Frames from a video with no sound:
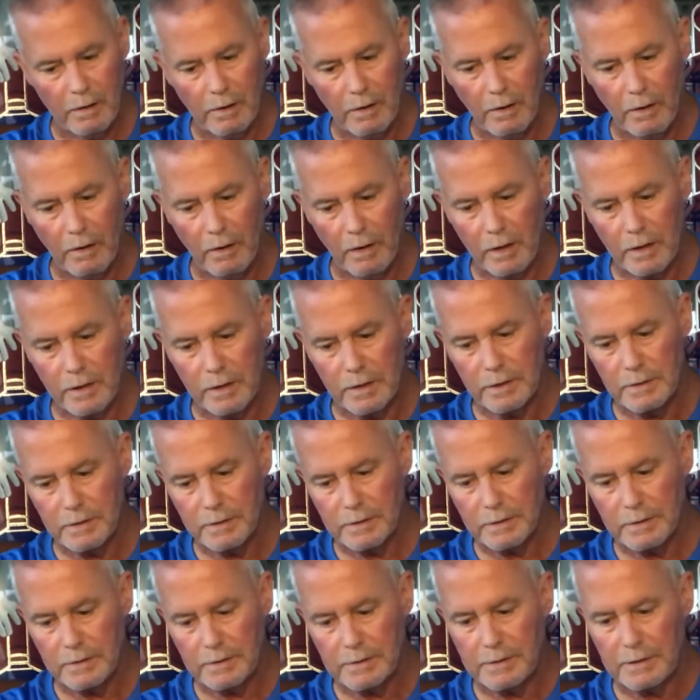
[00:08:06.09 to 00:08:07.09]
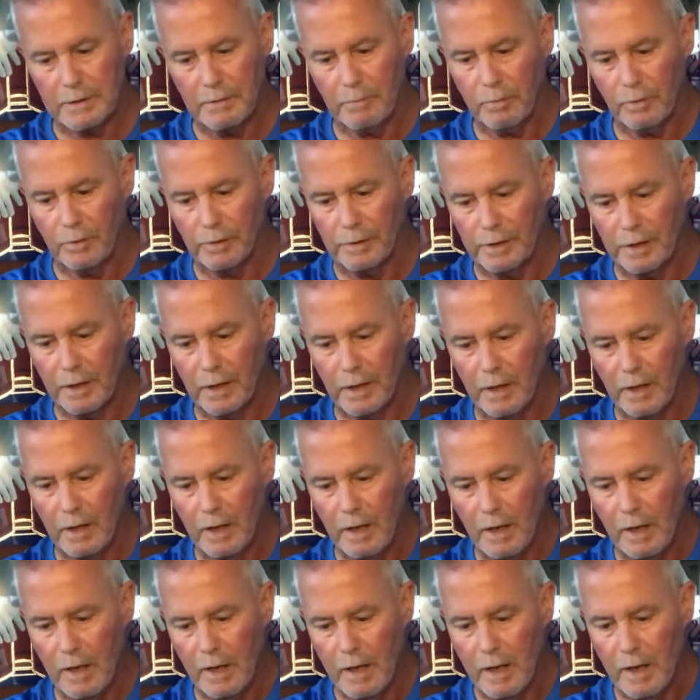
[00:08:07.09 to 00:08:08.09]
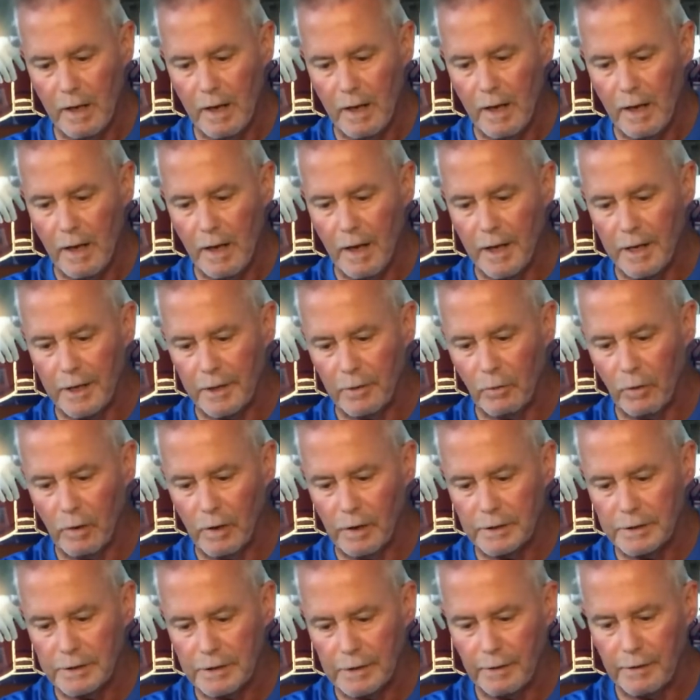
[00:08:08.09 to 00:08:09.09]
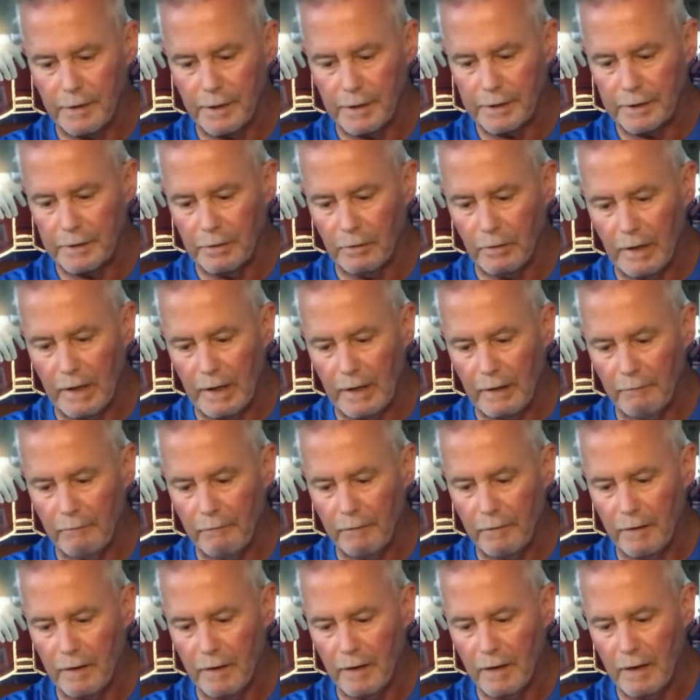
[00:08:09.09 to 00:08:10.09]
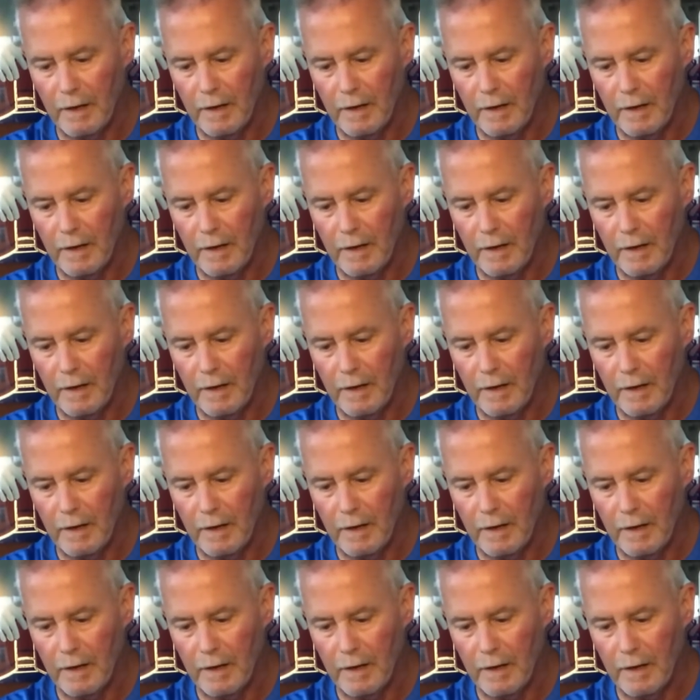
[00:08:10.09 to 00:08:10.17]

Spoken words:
All right. Simply anywhere you think you have